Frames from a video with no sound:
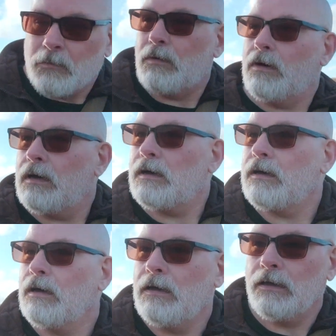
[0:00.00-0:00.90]
but
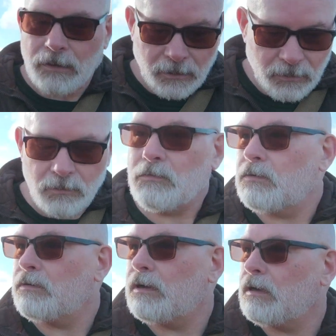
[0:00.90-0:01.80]
yeah,
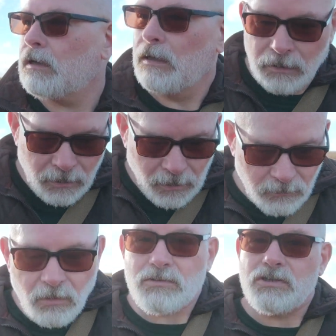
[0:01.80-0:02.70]
I'm
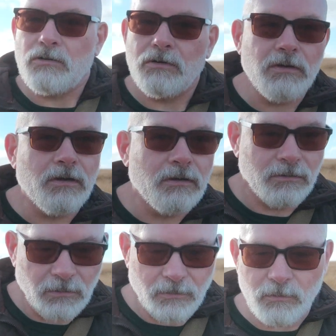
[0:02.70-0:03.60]
not sure,
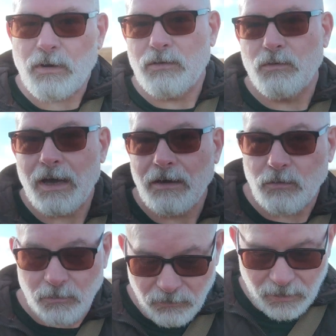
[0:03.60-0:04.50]
whether we are
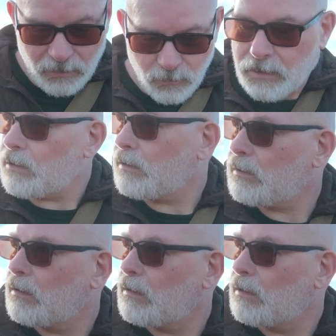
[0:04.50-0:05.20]
going the right way.